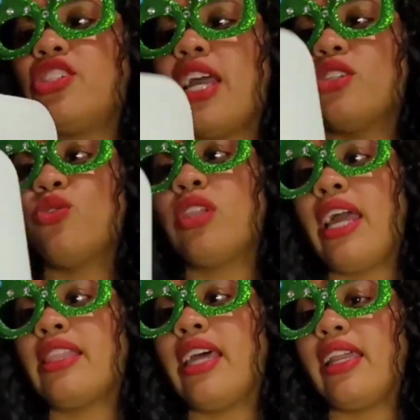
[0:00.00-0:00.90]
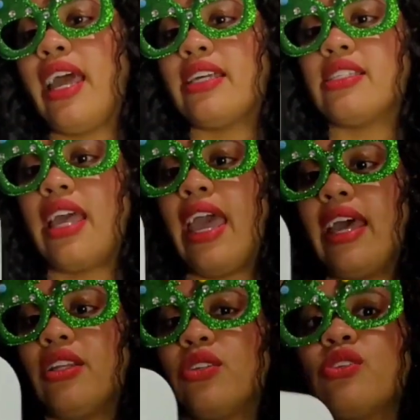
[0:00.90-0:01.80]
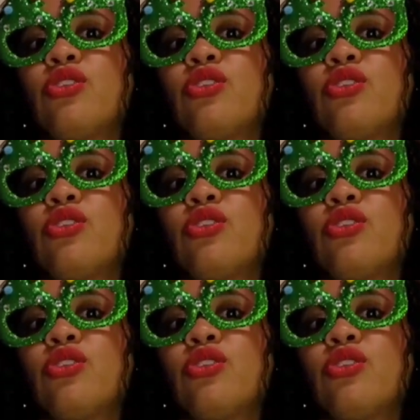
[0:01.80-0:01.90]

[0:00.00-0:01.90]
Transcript: I do like that it has the handle.